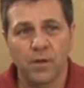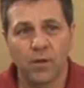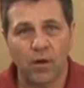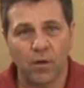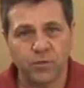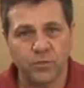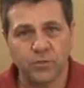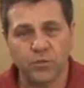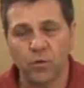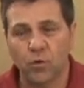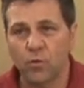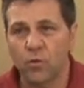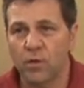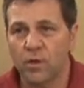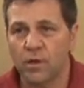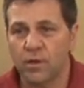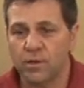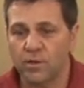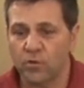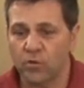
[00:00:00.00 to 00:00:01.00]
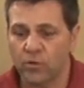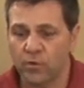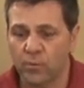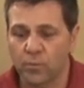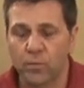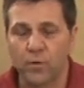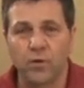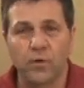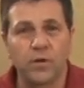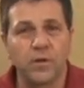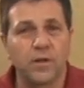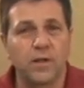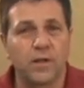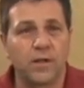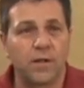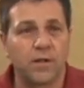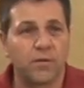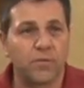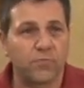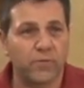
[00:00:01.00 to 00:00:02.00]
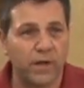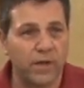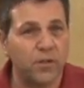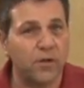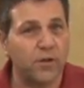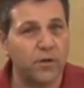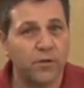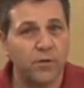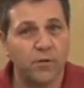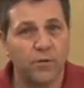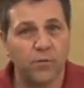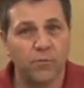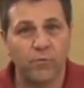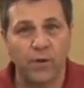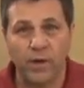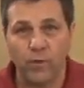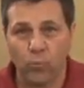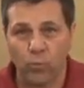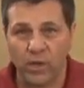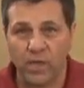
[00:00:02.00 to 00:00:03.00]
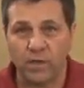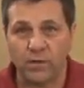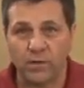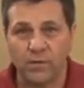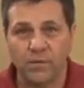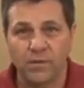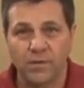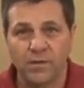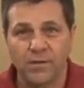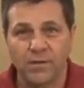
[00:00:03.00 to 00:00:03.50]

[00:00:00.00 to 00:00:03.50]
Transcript: Also, you can burn regular red wheat.